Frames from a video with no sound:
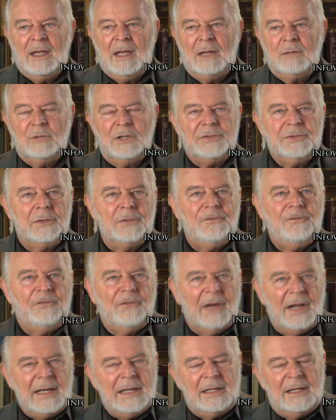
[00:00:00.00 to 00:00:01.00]
And what they're
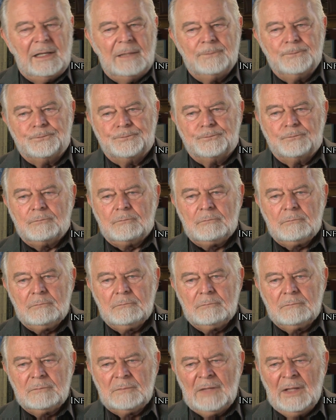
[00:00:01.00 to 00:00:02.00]
finding
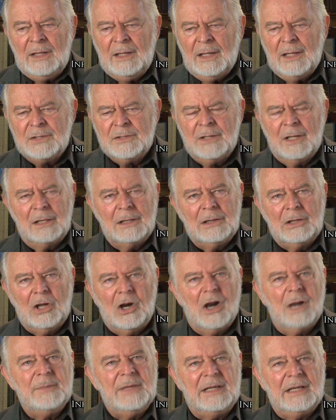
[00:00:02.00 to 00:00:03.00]
is an
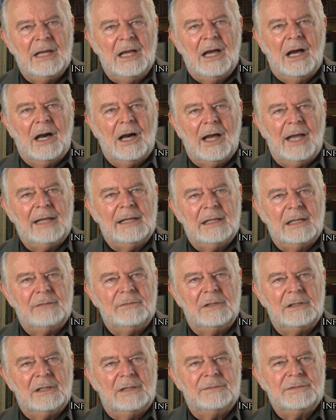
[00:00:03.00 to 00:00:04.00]
alarming high
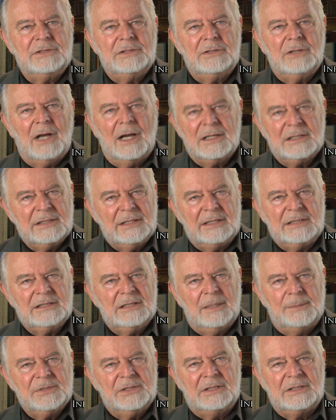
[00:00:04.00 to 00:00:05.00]
level of toxic
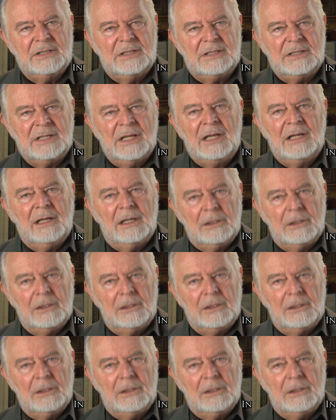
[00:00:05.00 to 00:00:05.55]
substances,